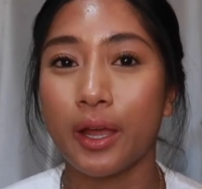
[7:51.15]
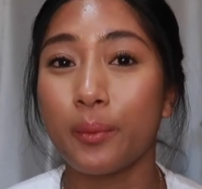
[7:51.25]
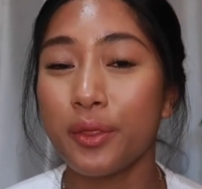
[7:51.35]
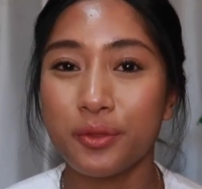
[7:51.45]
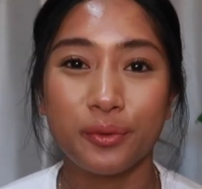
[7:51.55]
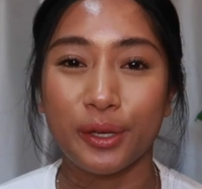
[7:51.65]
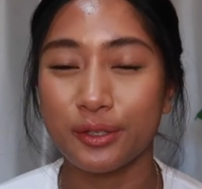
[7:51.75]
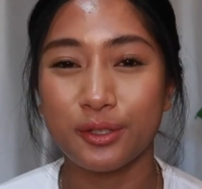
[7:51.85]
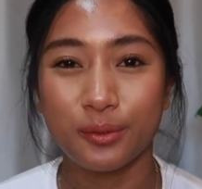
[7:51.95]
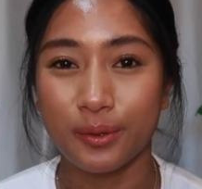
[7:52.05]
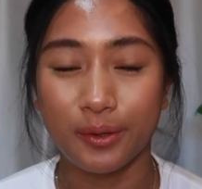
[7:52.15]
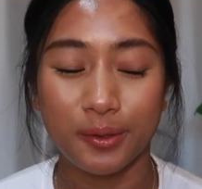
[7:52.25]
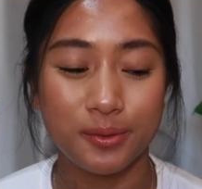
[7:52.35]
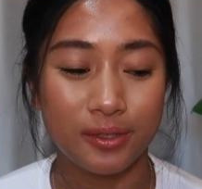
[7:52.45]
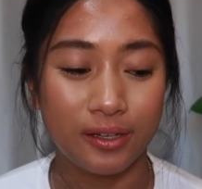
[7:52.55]
I went through like 2 of
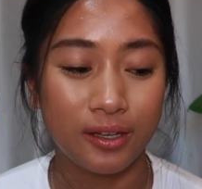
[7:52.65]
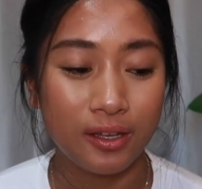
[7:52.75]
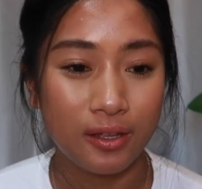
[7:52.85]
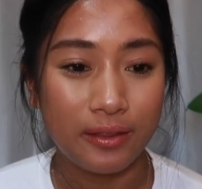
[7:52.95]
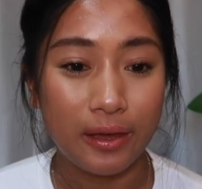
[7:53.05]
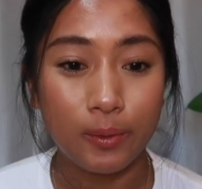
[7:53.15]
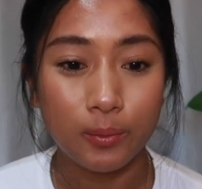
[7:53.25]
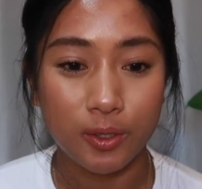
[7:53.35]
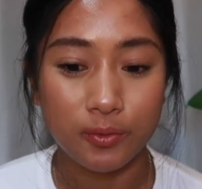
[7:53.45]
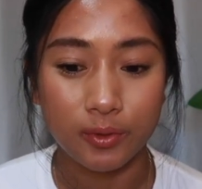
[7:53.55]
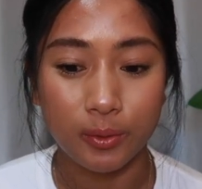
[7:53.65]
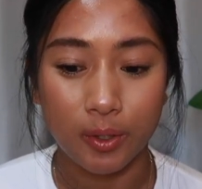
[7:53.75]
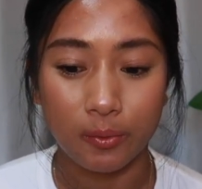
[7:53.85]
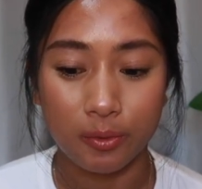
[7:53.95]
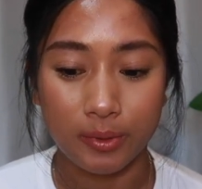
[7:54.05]
those and that one worked really
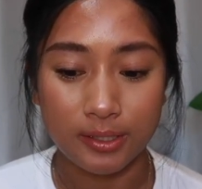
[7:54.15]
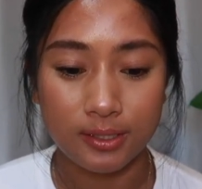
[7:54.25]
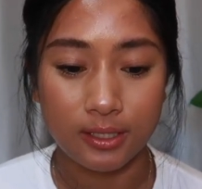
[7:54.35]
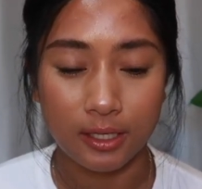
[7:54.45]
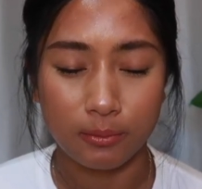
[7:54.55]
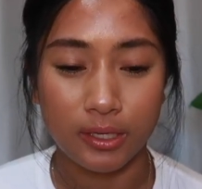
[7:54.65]
well with my skin,